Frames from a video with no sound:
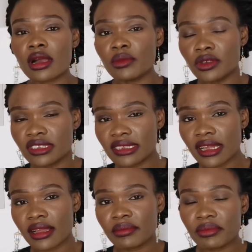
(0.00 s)

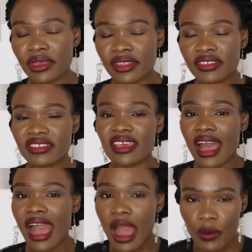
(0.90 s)
Kamusa means
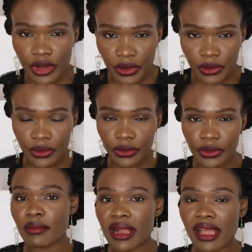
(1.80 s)
how are you.
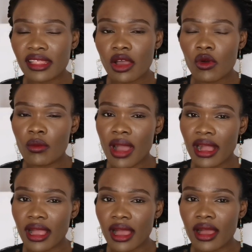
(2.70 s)
Maganda
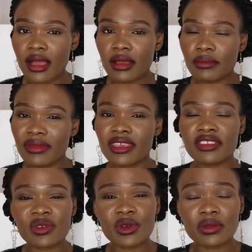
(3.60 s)
umaga
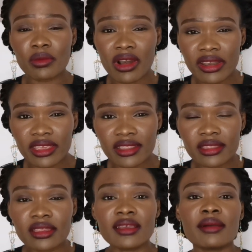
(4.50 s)
means good
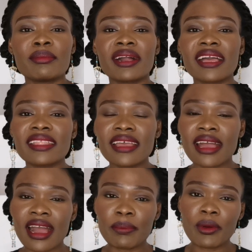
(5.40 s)
morning.
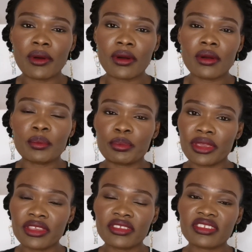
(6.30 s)
Magandang hapo
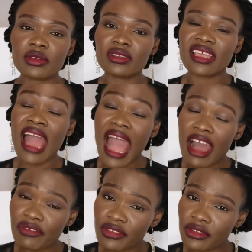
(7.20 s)
means good
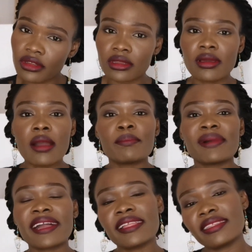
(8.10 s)
afternoon.
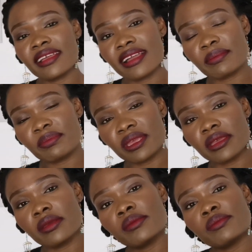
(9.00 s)
Magandang
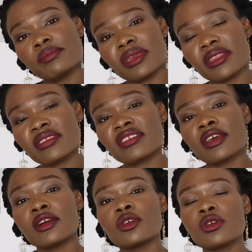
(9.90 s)
gabi means
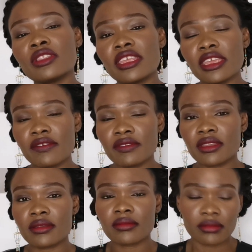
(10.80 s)
good
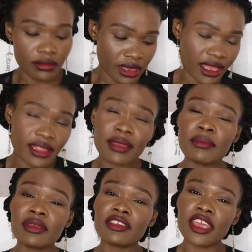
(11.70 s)
evening.
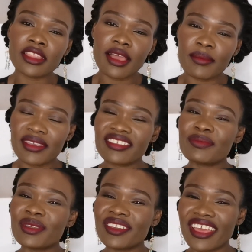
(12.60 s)
Magandang merienda
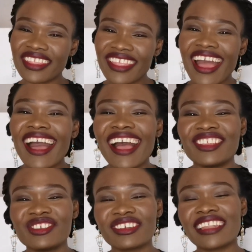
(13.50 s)
means merienda.
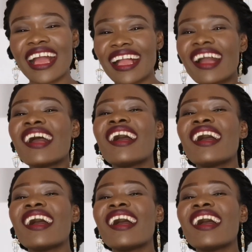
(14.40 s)
Joke lang.